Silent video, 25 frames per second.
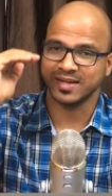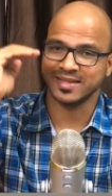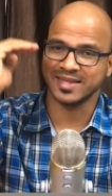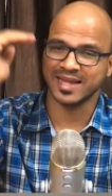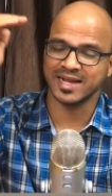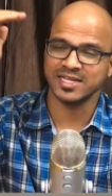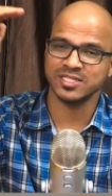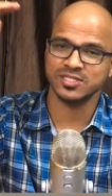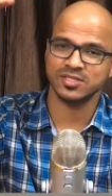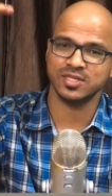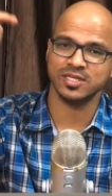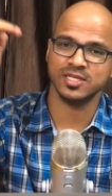
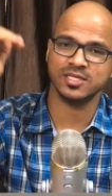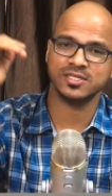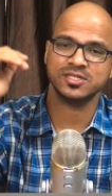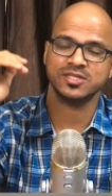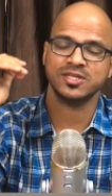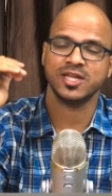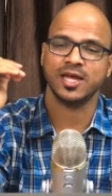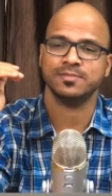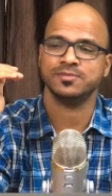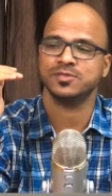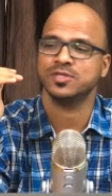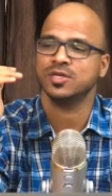That's these
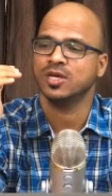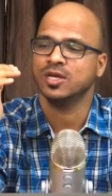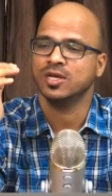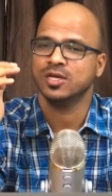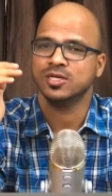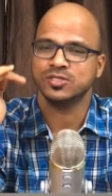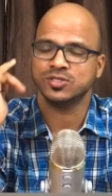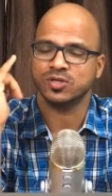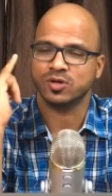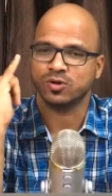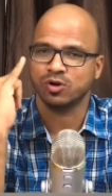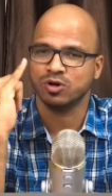steps.
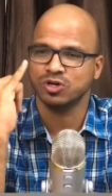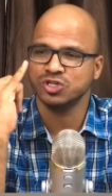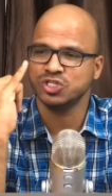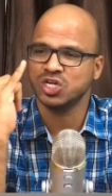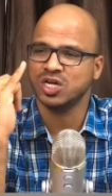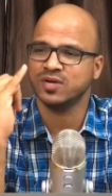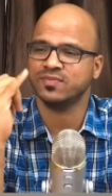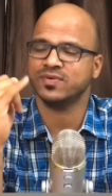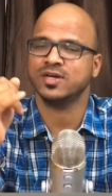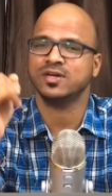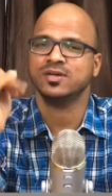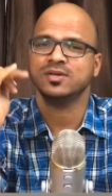So Core
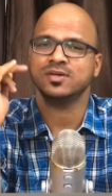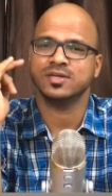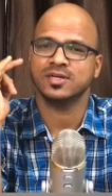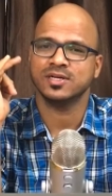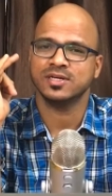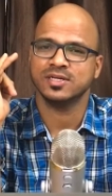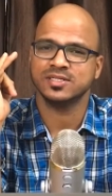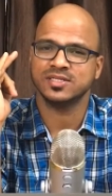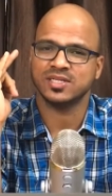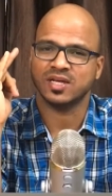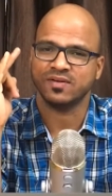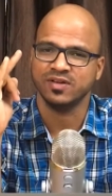Java,
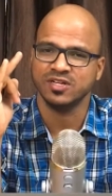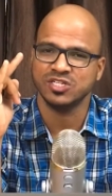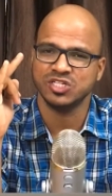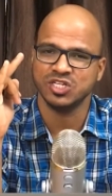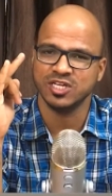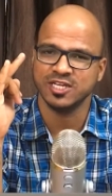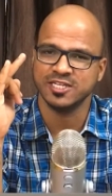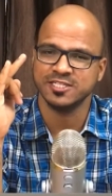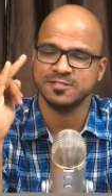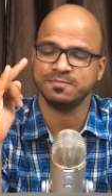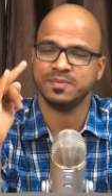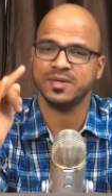Servlet
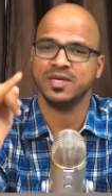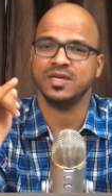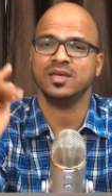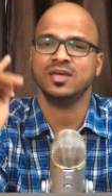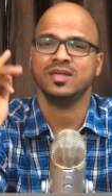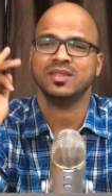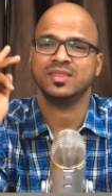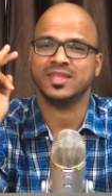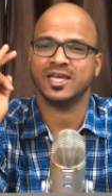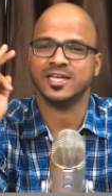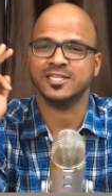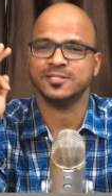J S
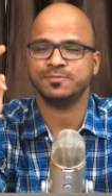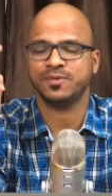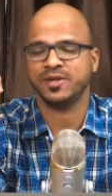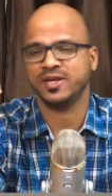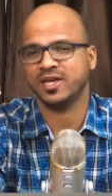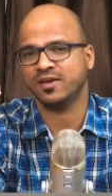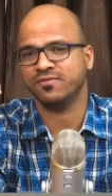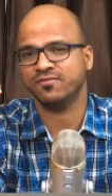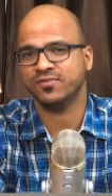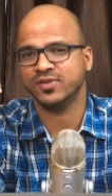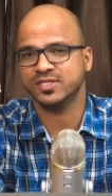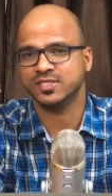P, then
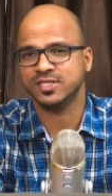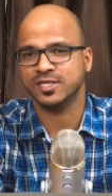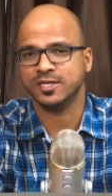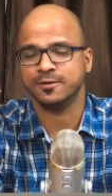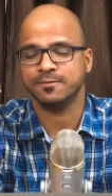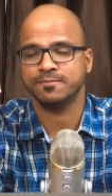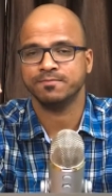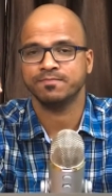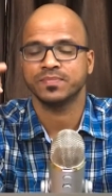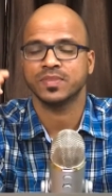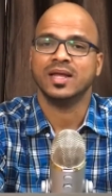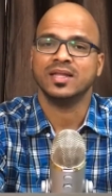Spring M V
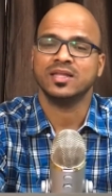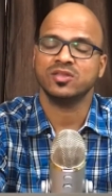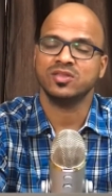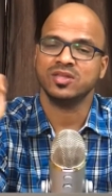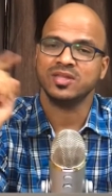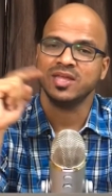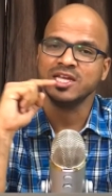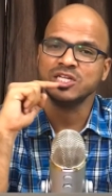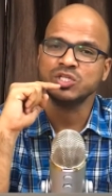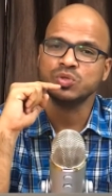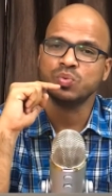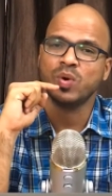C. Now,
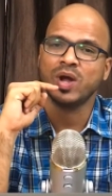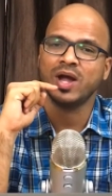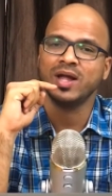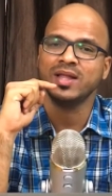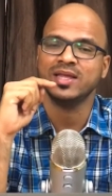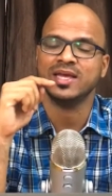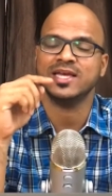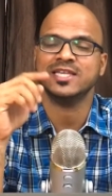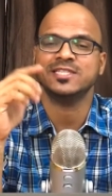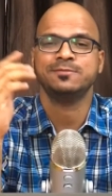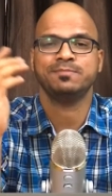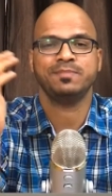the next
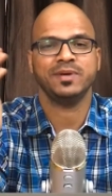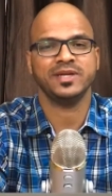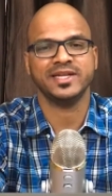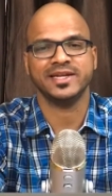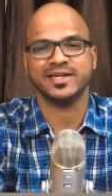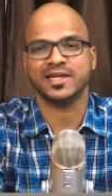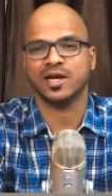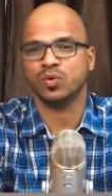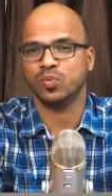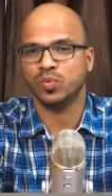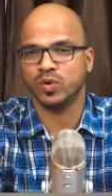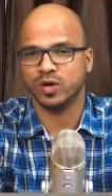one is big
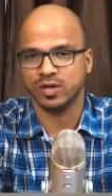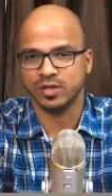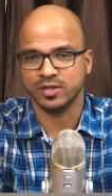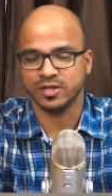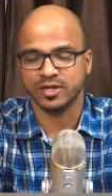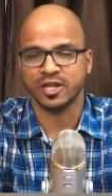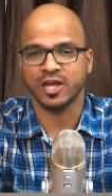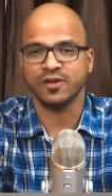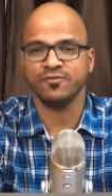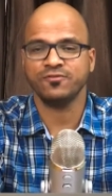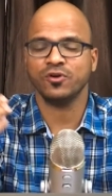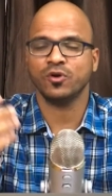data
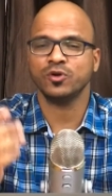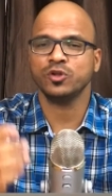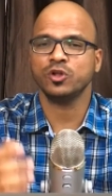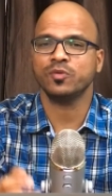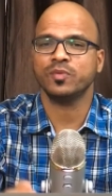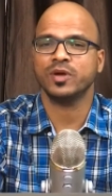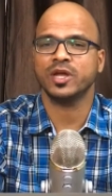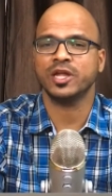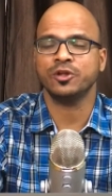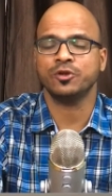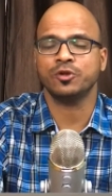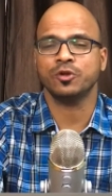world. Now, if you want
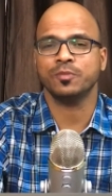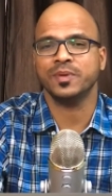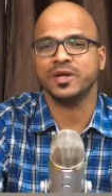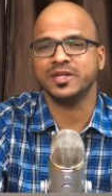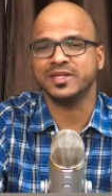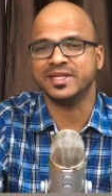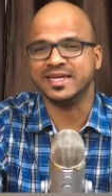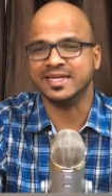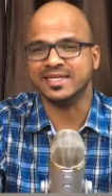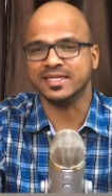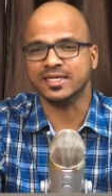to get into big